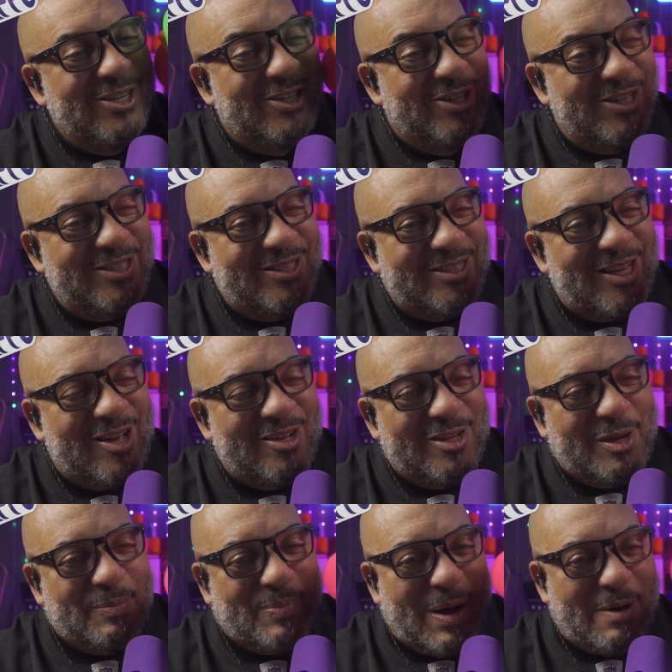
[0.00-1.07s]
good
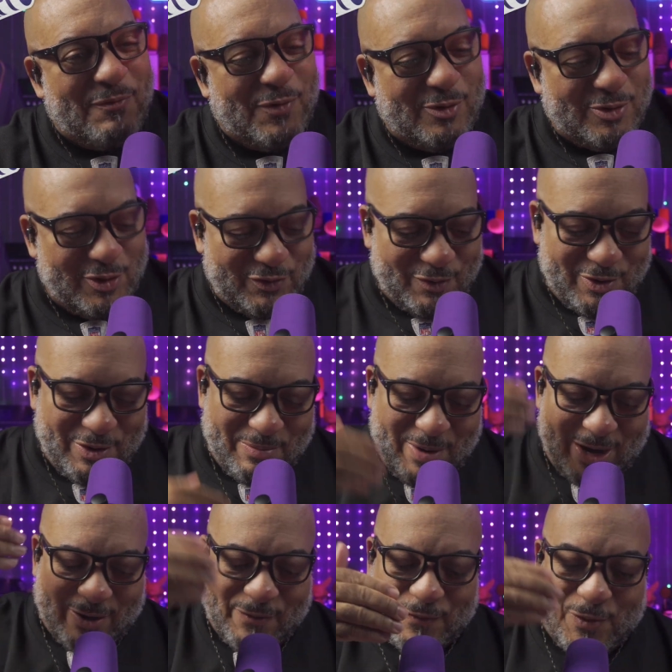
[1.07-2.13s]
sounding pop filters for your
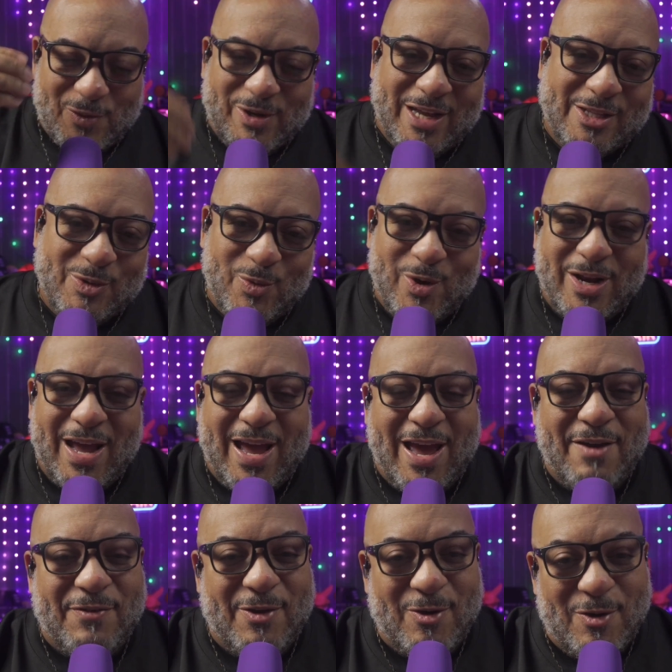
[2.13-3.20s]
microphone, like the one I
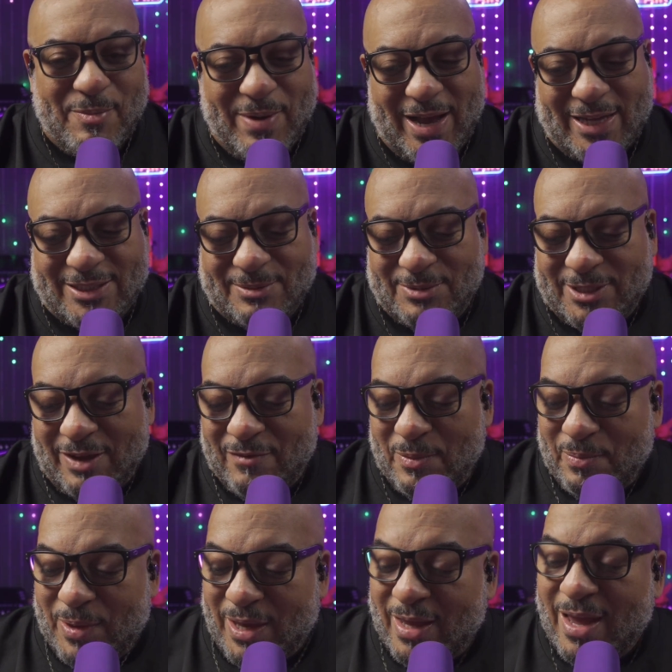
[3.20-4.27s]
have here on my
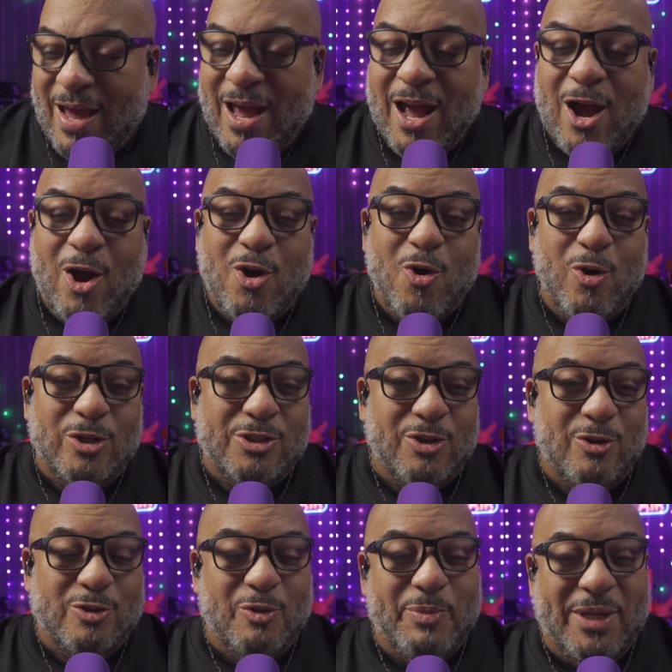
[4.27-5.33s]
SM7B. Of course,
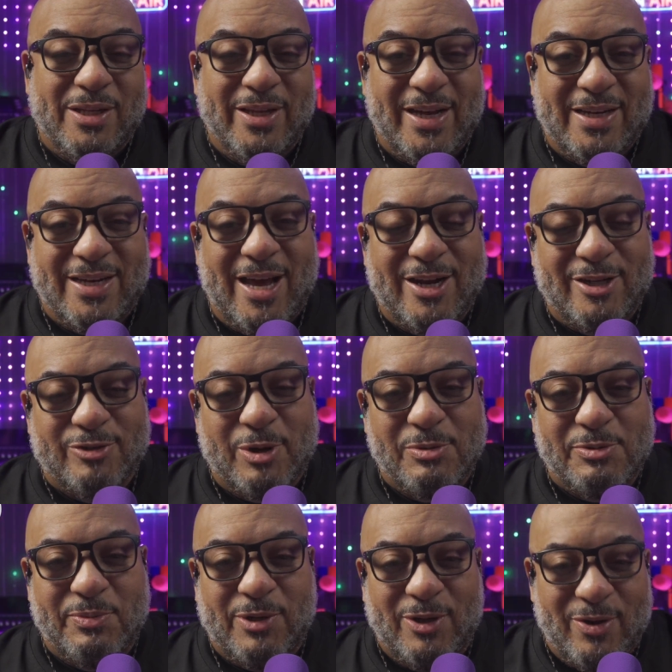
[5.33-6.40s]
those will be linked down in the
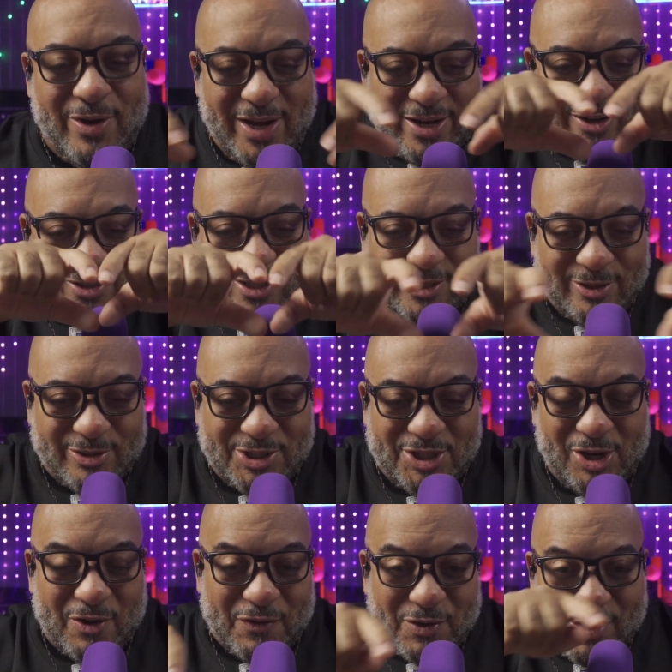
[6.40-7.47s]
description below. And there's a little
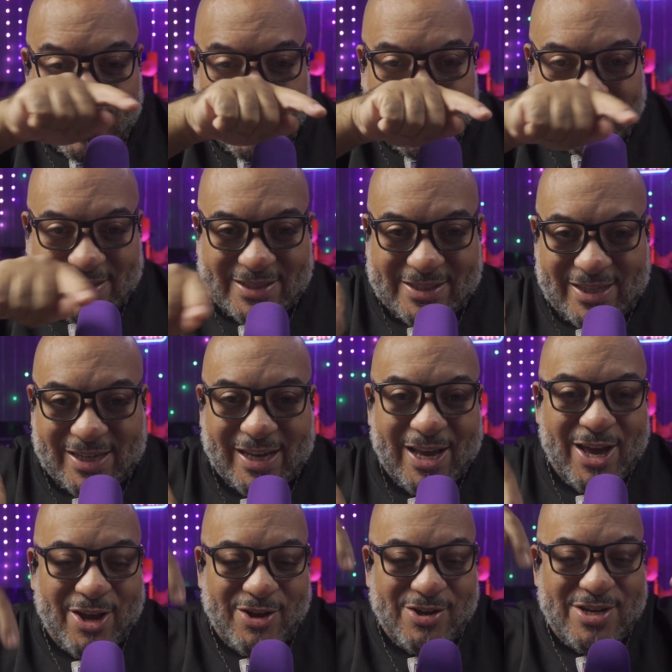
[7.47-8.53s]
shelf you can actually see.
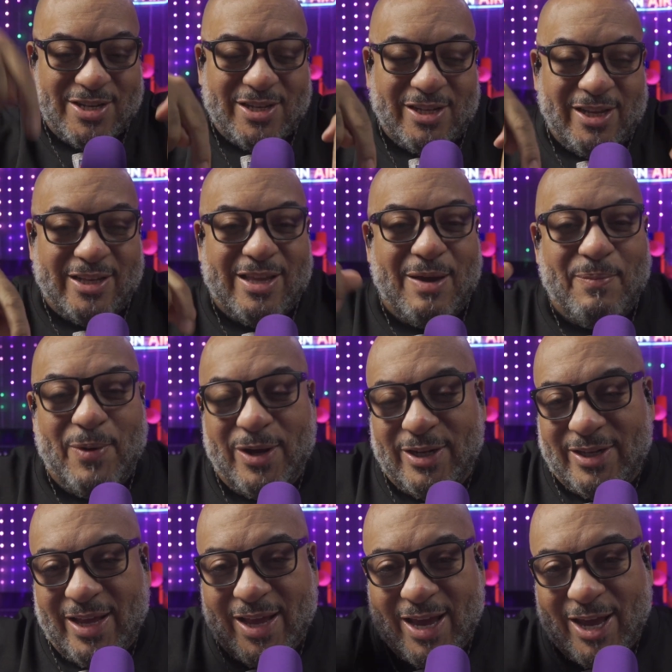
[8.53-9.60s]
You just click that
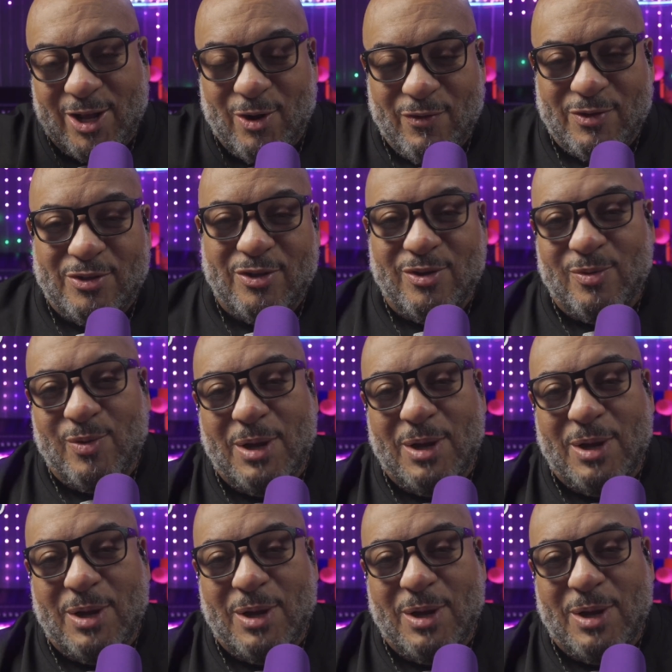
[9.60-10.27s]
button, head over to the